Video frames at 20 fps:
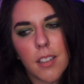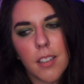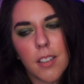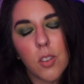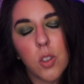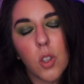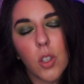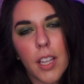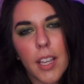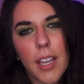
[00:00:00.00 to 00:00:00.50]

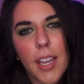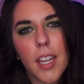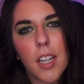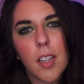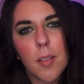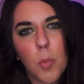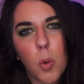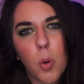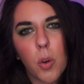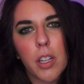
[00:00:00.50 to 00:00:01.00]
looking
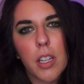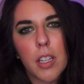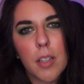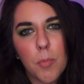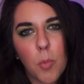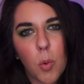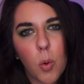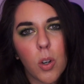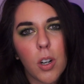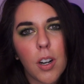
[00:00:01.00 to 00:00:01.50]
at it more
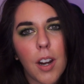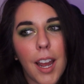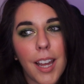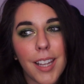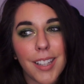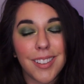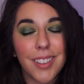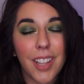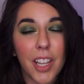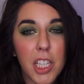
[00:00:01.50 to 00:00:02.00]
and more,
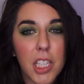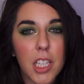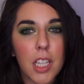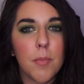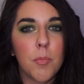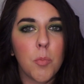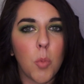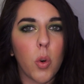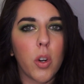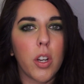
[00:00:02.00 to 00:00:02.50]
I like
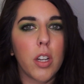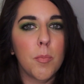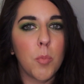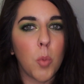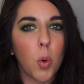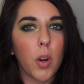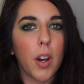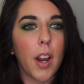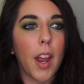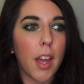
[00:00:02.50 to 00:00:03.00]
it more and
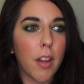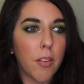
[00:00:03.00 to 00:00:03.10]
more.